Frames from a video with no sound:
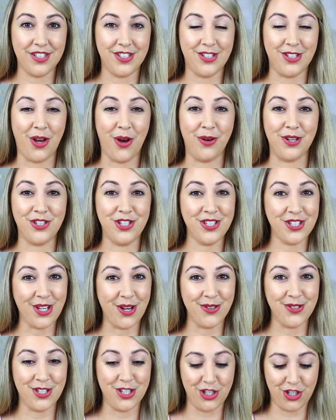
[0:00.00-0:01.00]
So it just
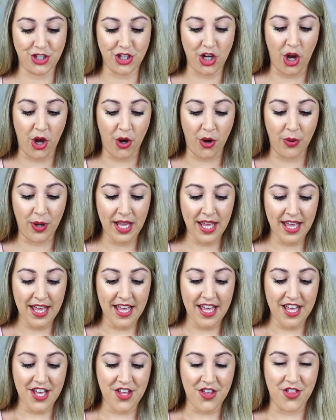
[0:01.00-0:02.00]
goes to show
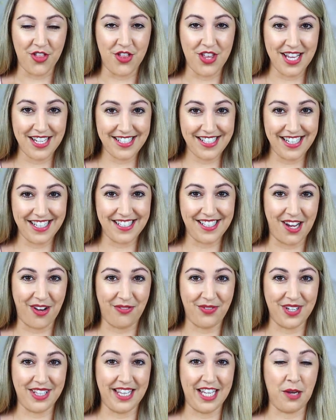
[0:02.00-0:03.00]
this is
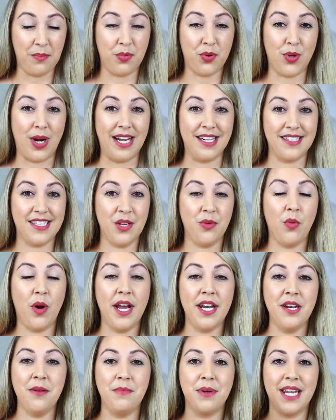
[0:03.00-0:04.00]
definitely a pricey one,